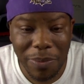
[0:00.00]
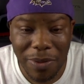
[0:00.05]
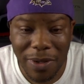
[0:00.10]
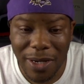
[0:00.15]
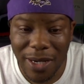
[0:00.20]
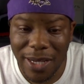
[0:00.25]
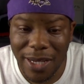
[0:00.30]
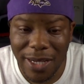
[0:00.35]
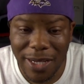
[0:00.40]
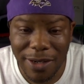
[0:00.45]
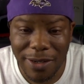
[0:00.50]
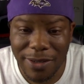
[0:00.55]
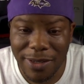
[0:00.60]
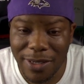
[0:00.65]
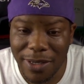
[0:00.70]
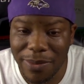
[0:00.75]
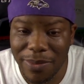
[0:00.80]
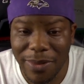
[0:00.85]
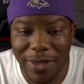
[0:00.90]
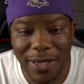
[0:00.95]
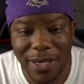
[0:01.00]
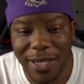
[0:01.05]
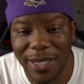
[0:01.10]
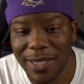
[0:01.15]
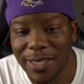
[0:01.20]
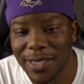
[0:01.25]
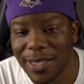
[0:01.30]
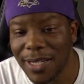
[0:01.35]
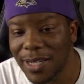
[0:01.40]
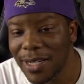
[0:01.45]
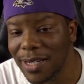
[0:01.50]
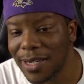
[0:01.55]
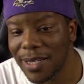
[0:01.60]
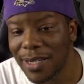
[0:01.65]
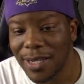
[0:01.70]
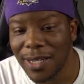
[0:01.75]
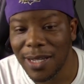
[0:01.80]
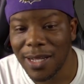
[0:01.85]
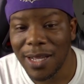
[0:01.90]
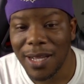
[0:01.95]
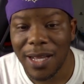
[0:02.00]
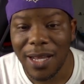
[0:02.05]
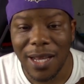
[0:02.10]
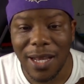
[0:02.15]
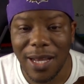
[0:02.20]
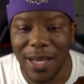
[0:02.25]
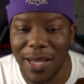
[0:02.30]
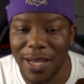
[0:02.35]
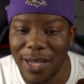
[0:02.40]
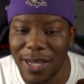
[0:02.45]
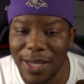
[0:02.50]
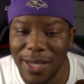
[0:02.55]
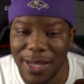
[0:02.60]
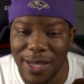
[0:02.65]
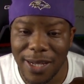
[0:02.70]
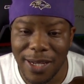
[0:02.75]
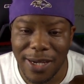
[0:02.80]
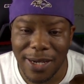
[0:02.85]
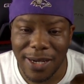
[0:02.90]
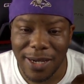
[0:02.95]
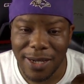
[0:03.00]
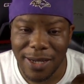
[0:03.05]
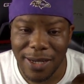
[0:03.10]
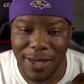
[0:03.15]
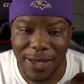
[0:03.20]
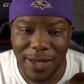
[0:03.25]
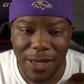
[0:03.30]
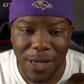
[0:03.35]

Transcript: play or something like that, and